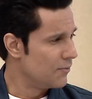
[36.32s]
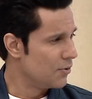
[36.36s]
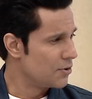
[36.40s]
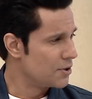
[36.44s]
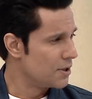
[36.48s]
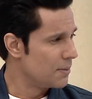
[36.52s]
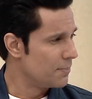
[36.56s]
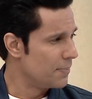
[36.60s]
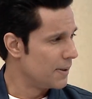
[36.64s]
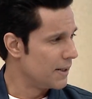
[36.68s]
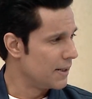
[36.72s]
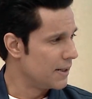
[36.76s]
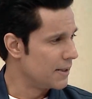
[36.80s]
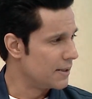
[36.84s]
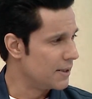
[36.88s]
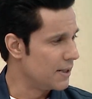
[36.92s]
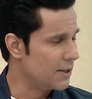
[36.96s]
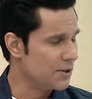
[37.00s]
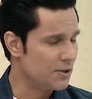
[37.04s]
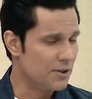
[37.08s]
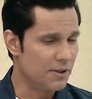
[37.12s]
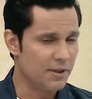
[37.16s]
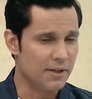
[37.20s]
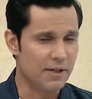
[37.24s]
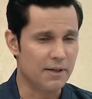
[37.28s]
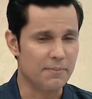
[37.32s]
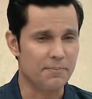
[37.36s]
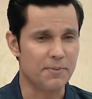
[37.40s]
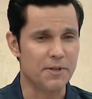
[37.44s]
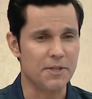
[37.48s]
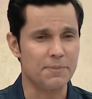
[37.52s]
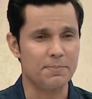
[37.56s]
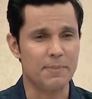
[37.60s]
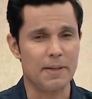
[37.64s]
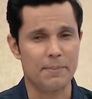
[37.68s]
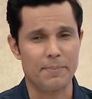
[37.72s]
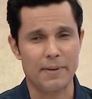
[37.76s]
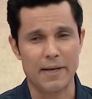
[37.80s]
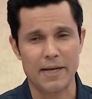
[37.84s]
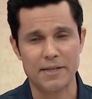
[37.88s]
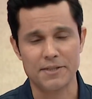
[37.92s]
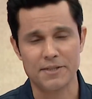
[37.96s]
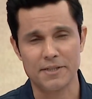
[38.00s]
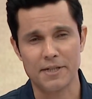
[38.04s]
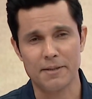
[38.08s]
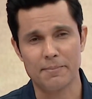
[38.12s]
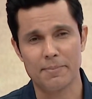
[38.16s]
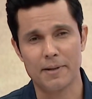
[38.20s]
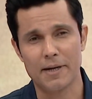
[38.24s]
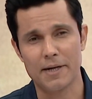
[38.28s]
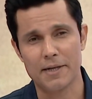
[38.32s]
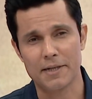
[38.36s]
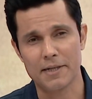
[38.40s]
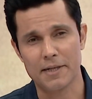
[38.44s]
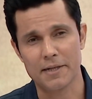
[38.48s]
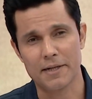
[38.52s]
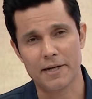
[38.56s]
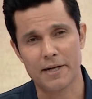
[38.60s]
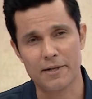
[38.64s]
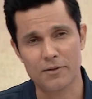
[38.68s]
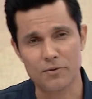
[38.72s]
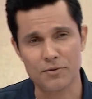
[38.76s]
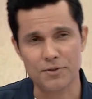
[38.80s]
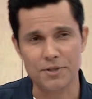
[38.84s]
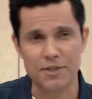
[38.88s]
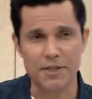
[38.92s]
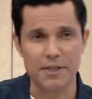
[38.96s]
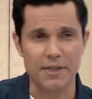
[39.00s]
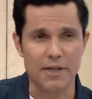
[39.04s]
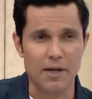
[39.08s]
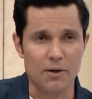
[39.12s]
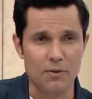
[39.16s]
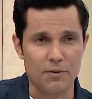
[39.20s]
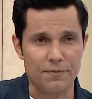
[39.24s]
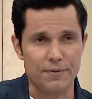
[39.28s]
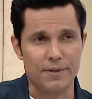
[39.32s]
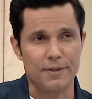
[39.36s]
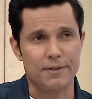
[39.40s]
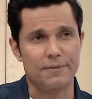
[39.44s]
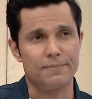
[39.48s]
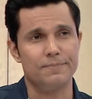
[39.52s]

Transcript: wasn't paying attention and I pissed my pants in a party and I had to sneak out of it.